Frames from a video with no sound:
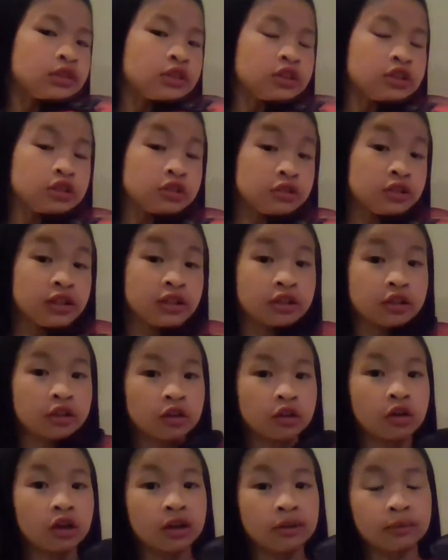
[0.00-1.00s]
You can
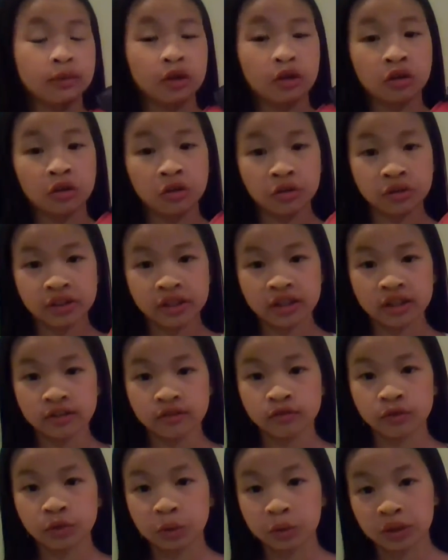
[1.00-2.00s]
hold it
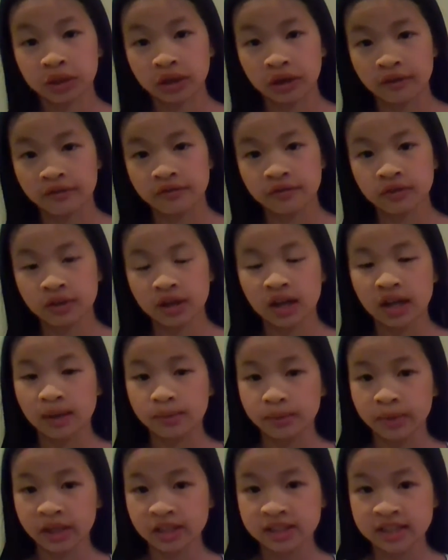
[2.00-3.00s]
for
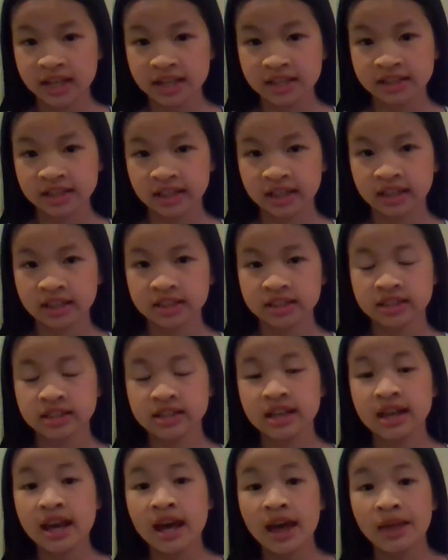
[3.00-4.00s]
10 seconds,
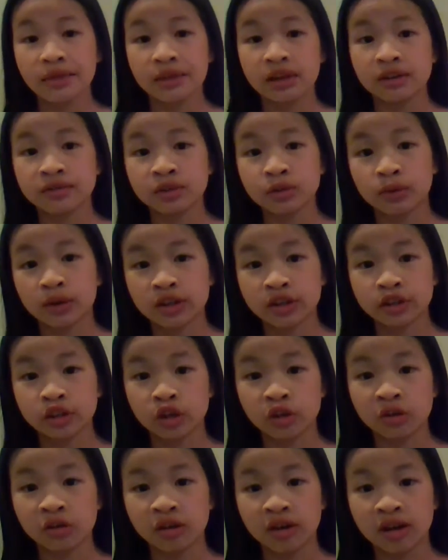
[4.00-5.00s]
and then if you want to
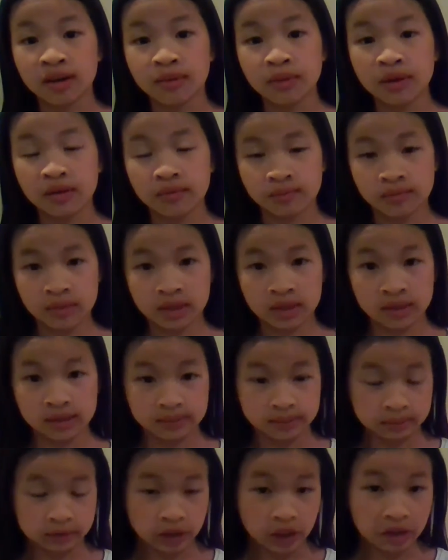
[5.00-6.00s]
go
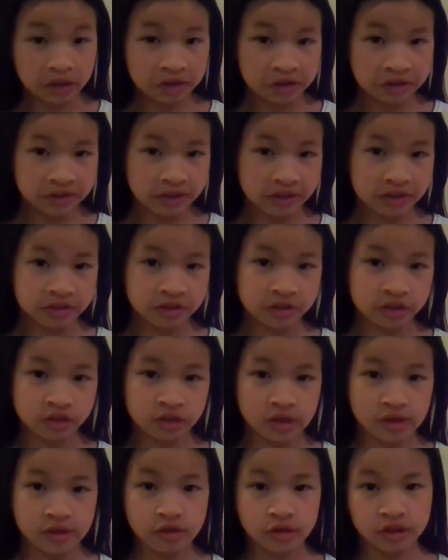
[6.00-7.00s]
longer, then you can
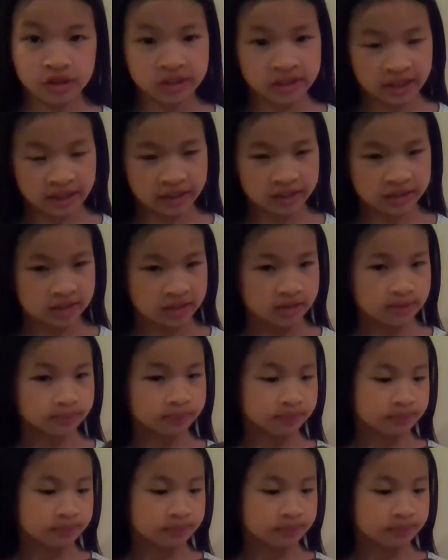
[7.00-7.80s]
try 30 seconds.